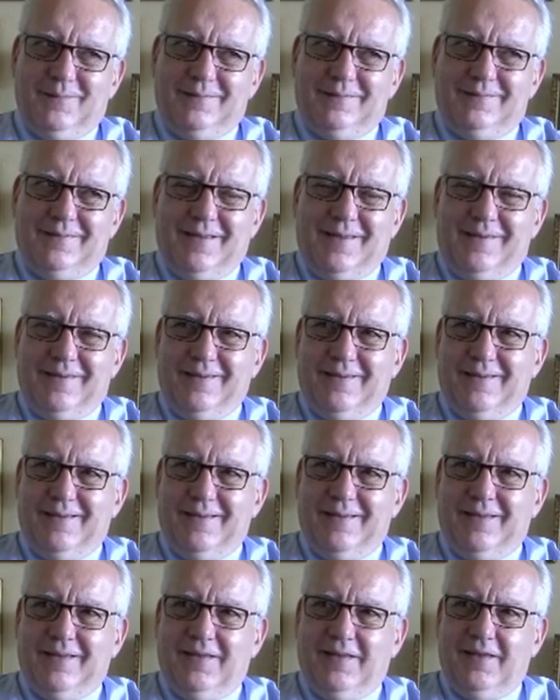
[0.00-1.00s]
Yeah, he was there.
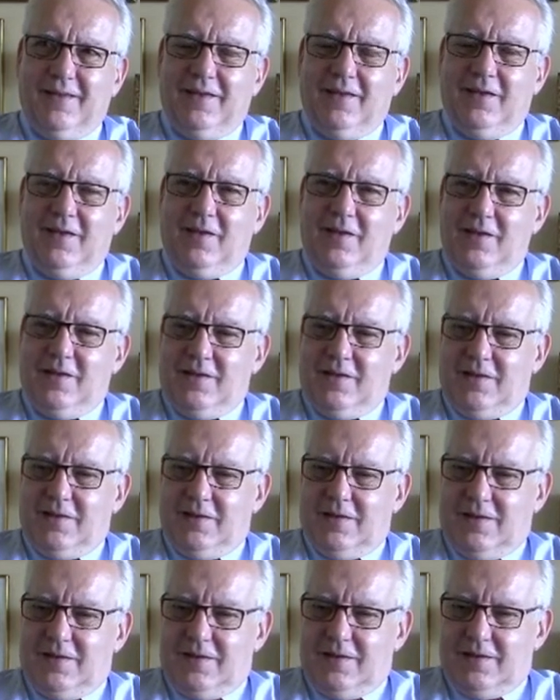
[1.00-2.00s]

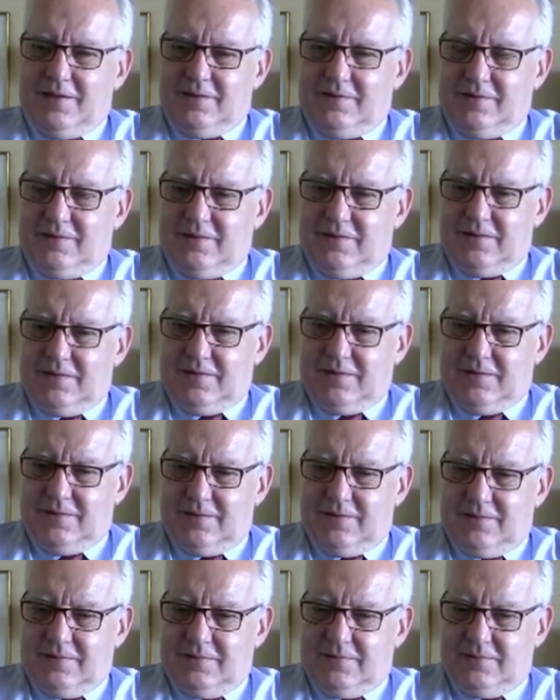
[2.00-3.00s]
And I